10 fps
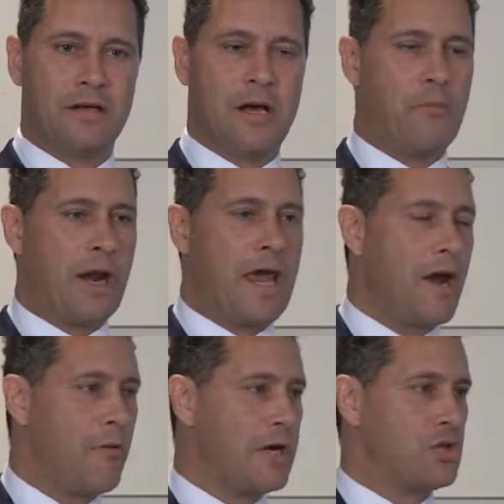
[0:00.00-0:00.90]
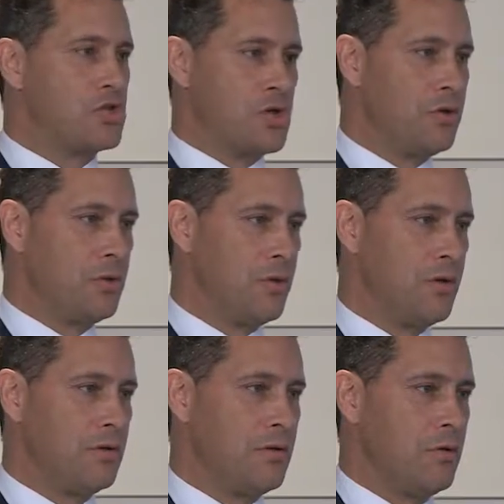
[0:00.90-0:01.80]
a Blairite too,
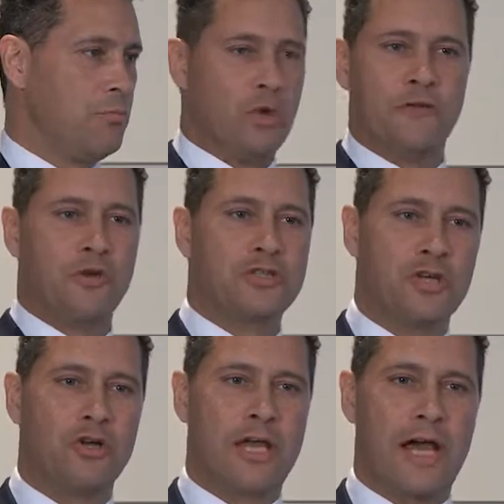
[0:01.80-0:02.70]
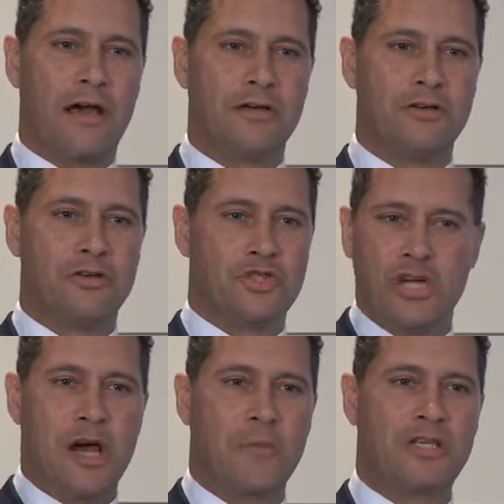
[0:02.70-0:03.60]
beautiful to look at,
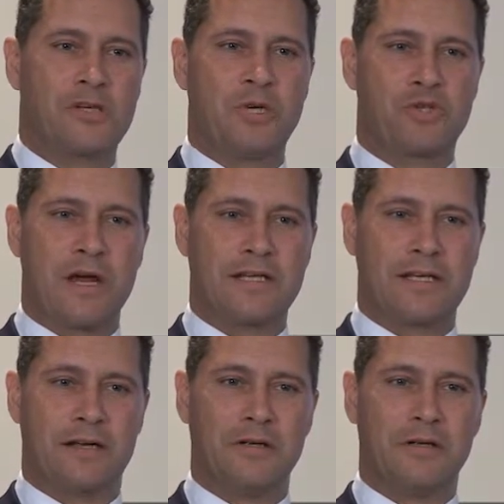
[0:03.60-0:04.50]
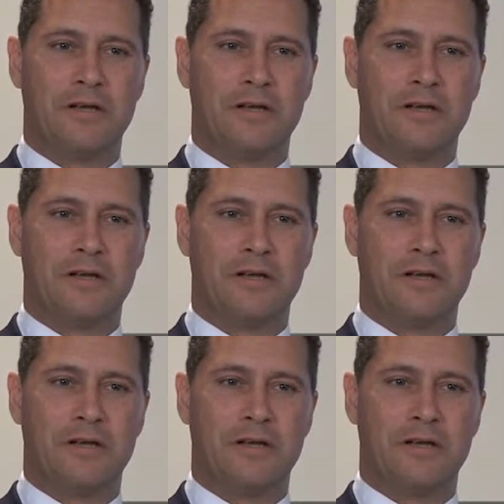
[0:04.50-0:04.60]
charming to be dressed at,